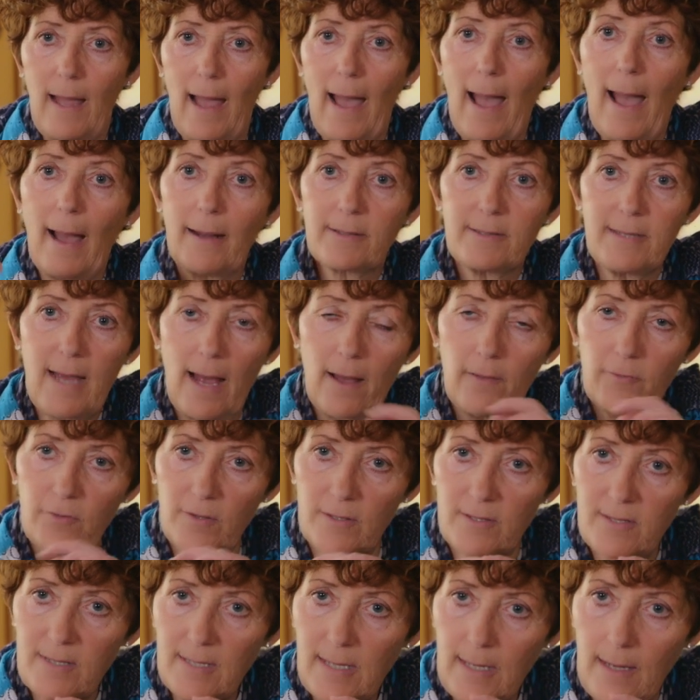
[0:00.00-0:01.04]
act out
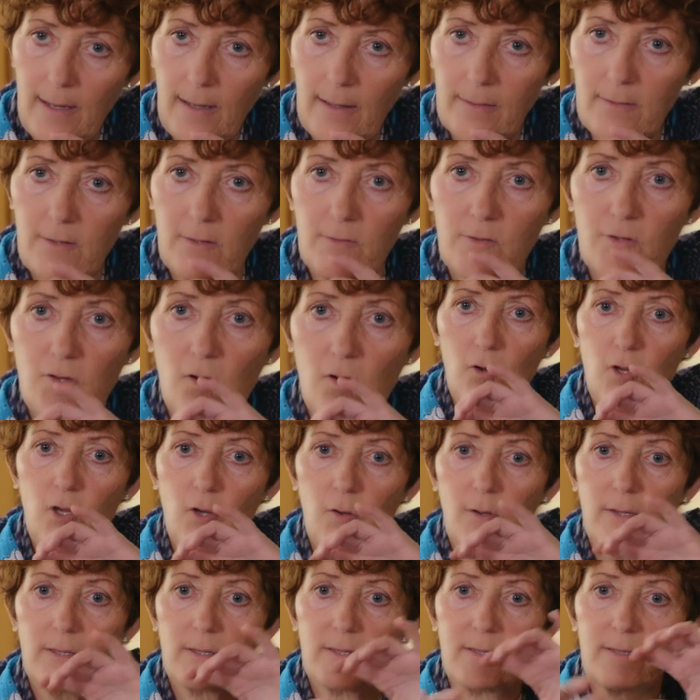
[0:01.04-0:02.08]
the scenes, and you
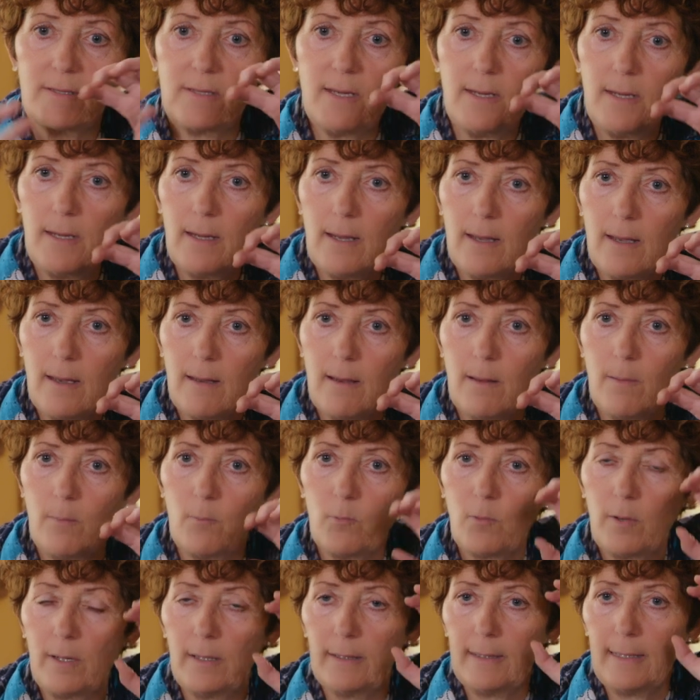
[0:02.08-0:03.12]
could see him
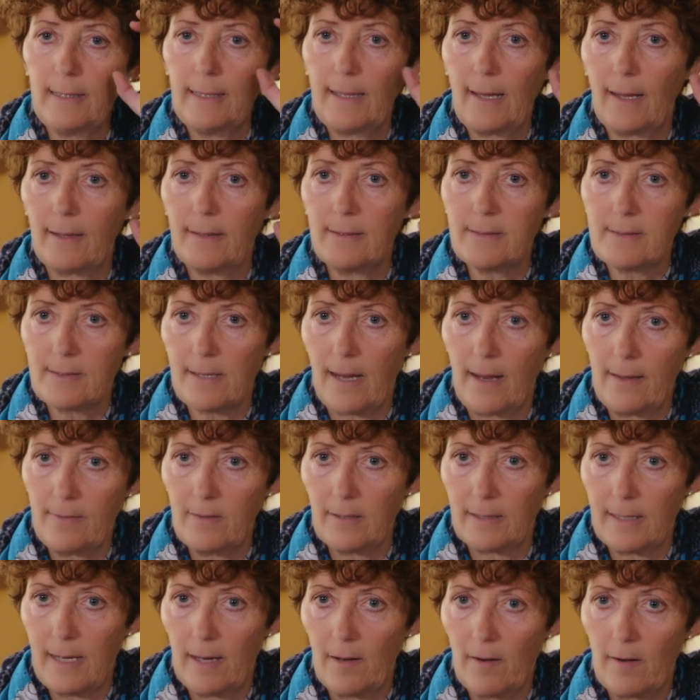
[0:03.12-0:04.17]
really get inside
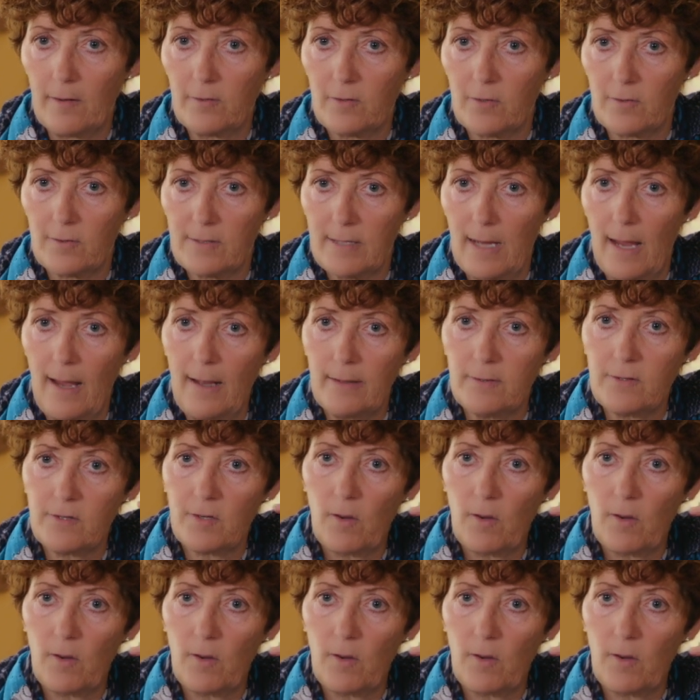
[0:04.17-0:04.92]
the character's head.